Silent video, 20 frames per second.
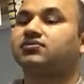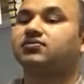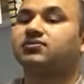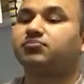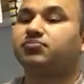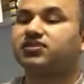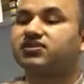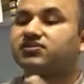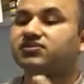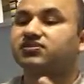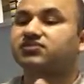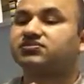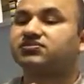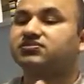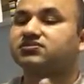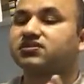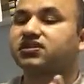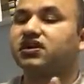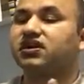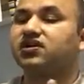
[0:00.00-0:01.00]
the
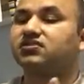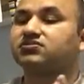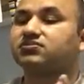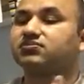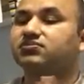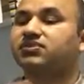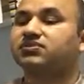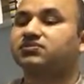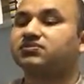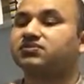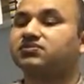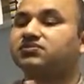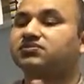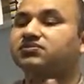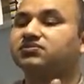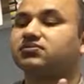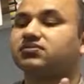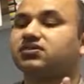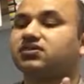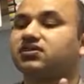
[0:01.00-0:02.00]
methods, how the methods
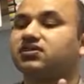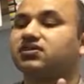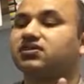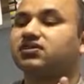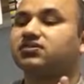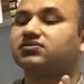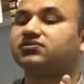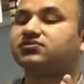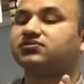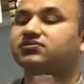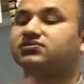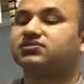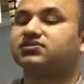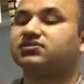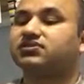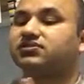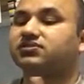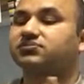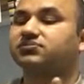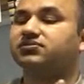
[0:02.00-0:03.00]
used
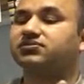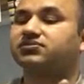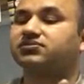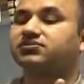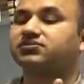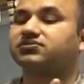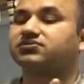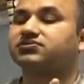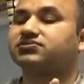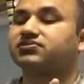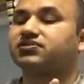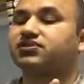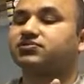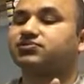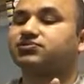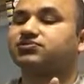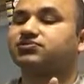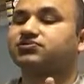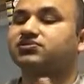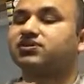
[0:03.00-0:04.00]
in the
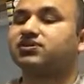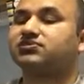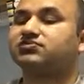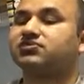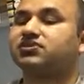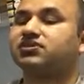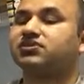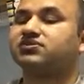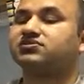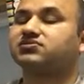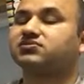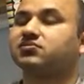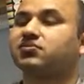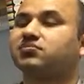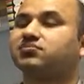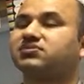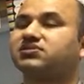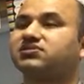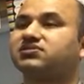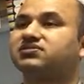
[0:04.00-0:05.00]
immunohistochemistry, as well as some
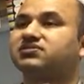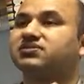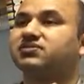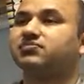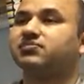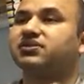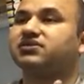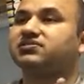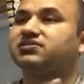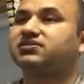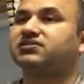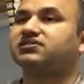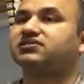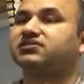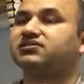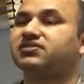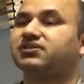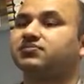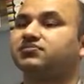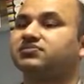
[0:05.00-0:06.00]
of the basic
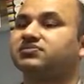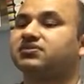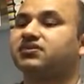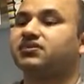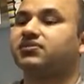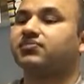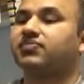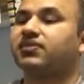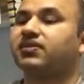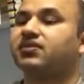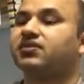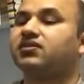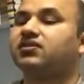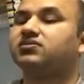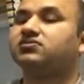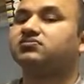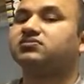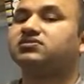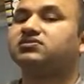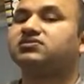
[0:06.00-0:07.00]
steps.
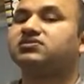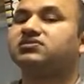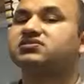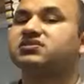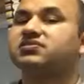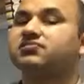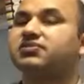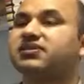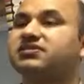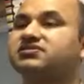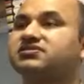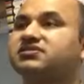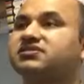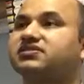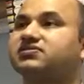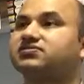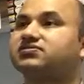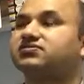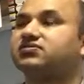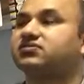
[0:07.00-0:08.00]
So this is a basic
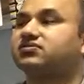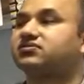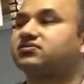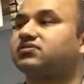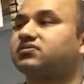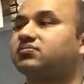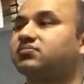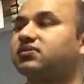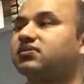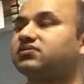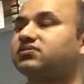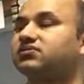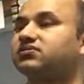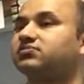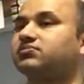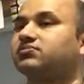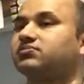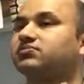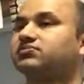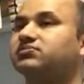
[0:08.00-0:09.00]
introduction about the
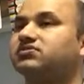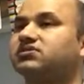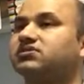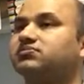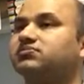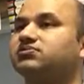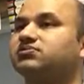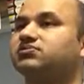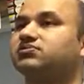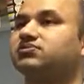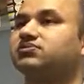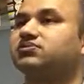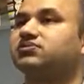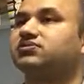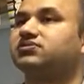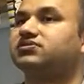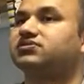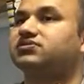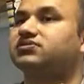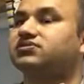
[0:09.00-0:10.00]
immunohistochemistry.
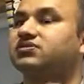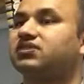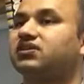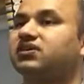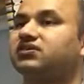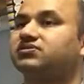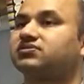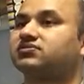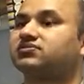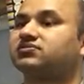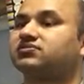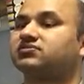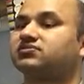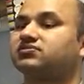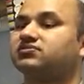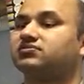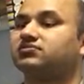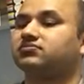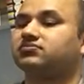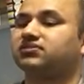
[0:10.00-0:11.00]
In this class
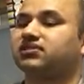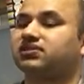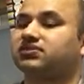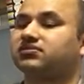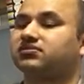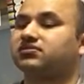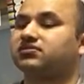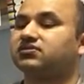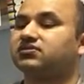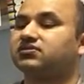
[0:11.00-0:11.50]
we are